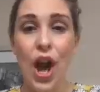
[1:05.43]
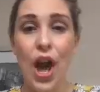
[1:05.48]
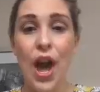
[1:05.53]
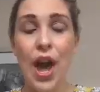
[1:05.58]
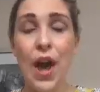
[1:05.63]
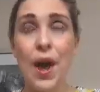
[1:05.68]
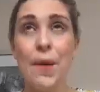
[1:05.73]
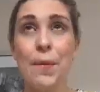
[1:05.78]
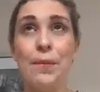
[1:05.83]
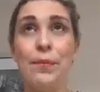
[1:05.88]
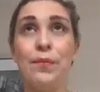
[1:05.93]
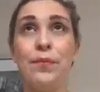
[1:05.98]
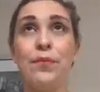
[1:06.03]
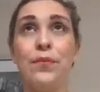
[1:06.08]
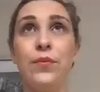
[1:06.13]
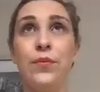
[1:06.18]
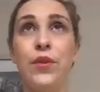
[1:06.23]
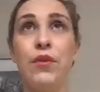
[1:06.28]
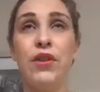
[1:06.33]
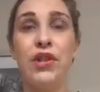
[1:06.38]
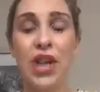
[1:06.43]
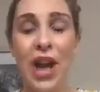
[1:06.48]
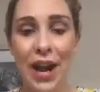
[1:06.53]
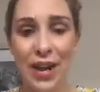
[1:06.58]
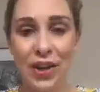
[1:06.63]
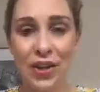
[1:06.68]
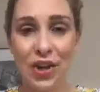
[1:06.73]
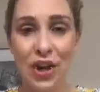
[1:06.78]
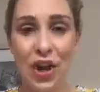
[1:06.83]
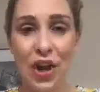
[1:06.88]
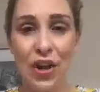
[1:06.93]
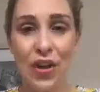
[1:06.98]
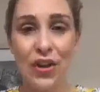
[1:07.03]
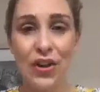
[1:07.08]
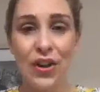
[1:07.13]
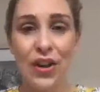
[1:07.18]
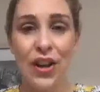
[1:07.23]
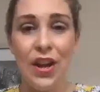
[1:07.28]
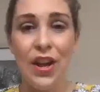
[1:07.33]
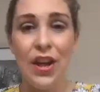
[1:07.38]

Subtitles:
to rejection,